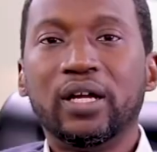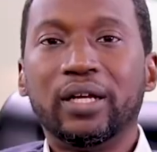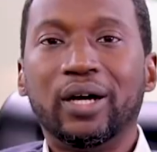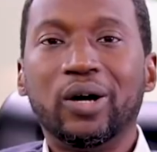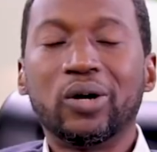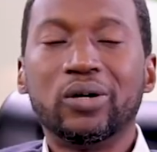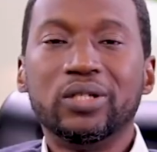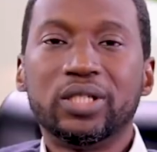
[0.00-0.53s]

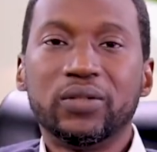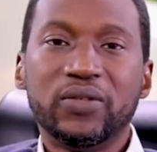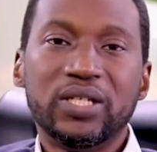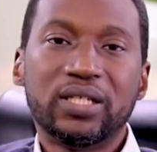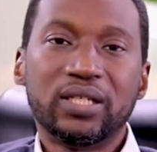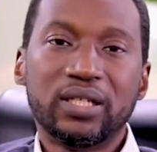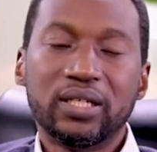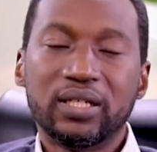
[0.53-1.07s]
Now
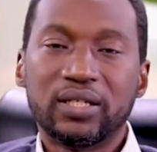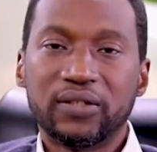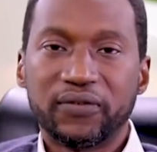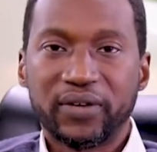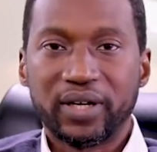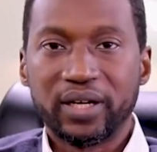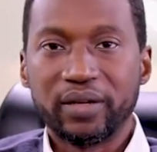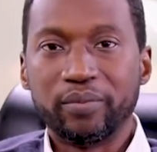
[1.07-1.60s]
continuity is
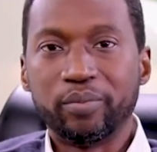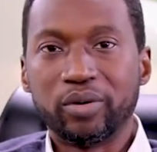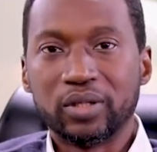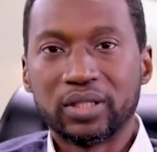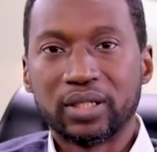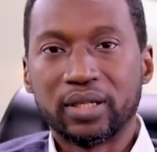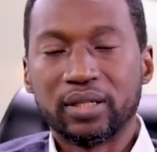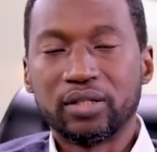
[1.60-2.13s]
very
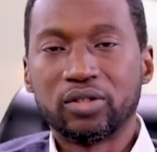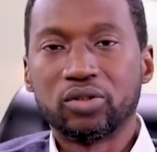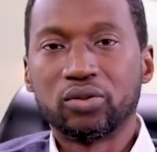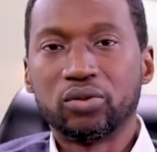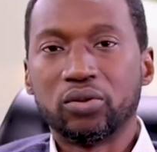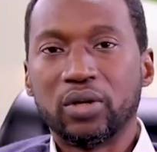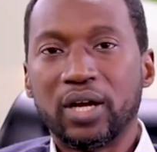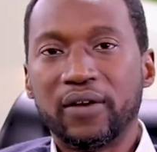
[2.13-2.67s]
important
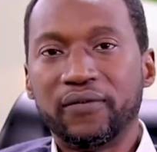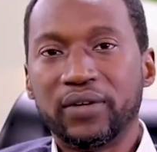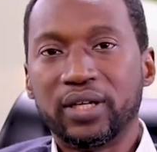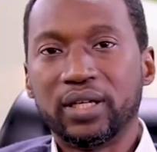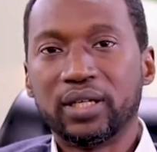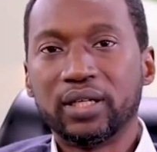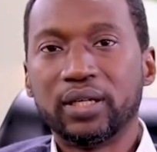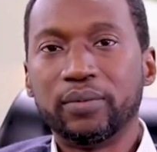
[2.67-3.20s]
to
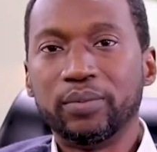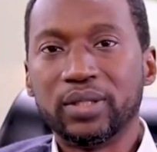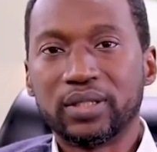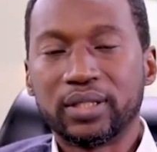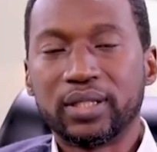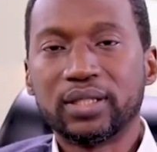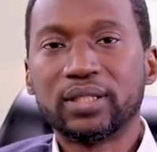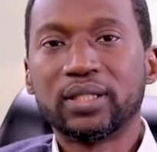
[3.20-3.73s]
every
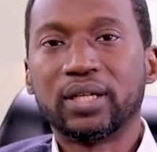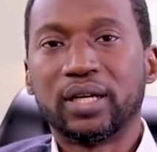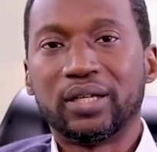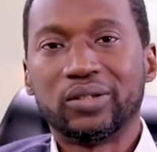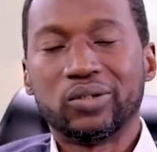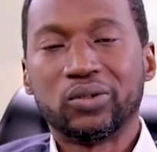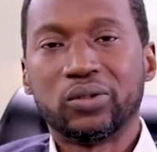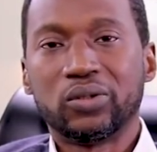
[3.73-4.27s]
business
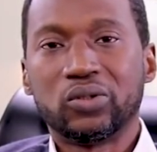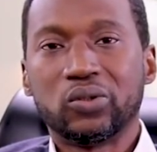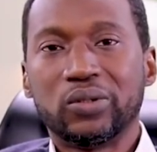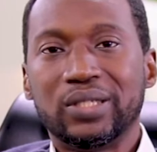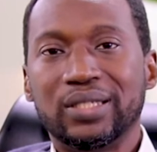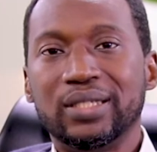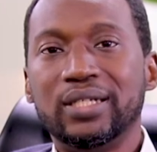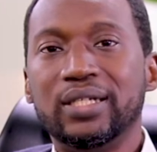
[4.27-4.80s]
and so also
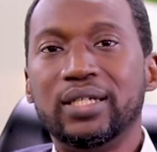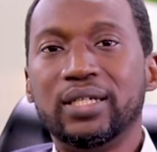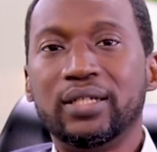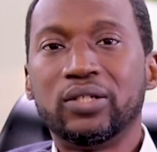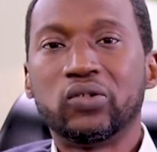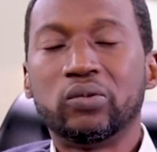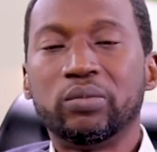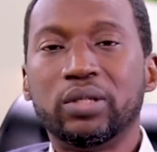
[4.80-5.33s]
is a need
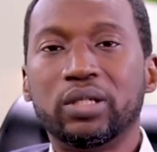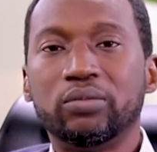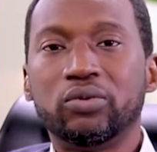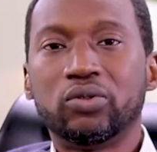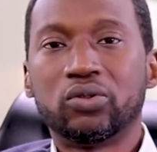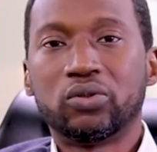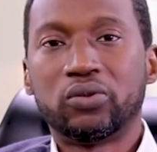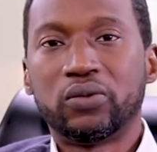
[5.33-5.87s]
to be
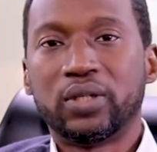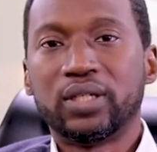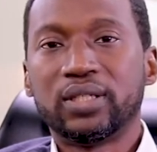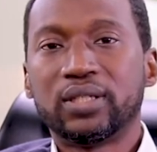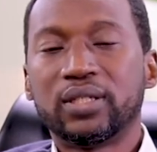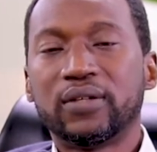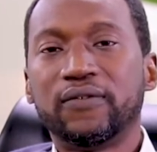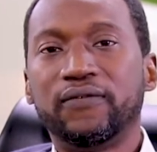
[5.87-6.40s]
able to
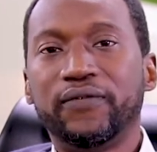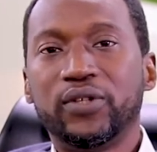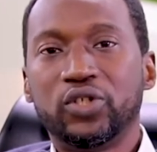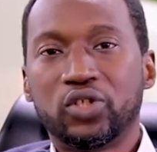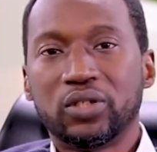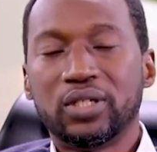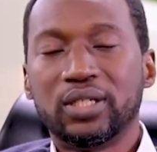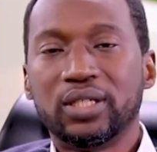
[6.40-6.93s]
raise
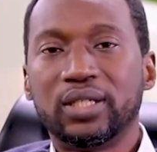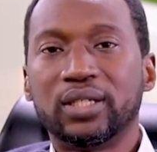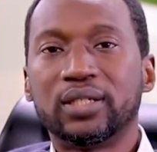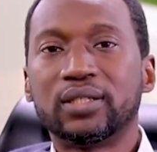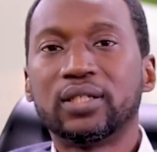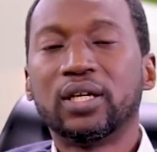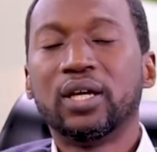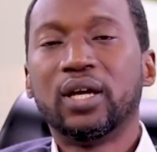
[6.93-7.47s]
future
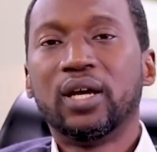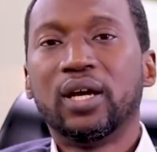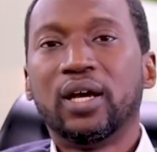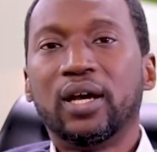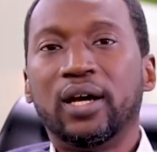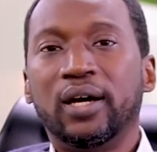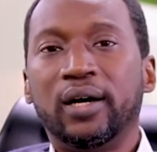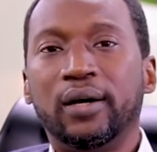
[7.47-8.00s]
leaders.
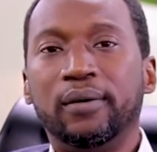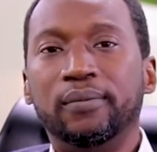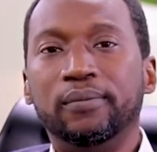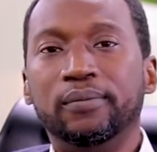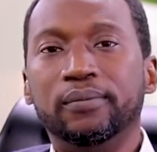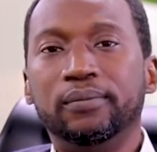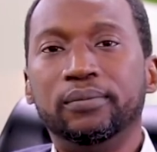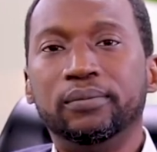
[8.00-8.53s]

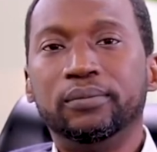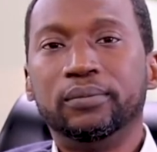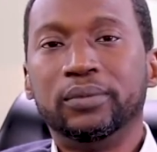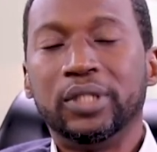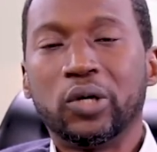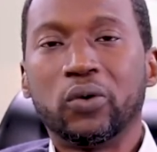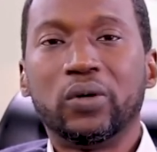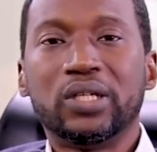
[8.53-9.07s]
Um,
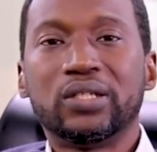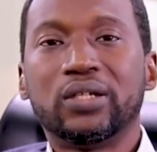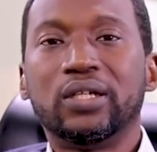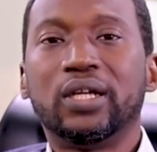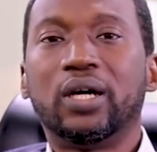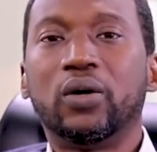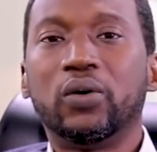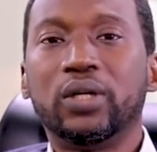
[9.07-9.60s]
the question
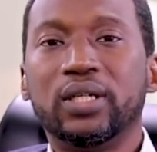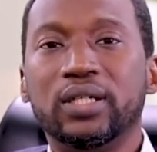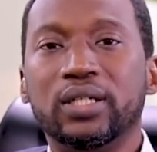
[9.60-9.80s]
now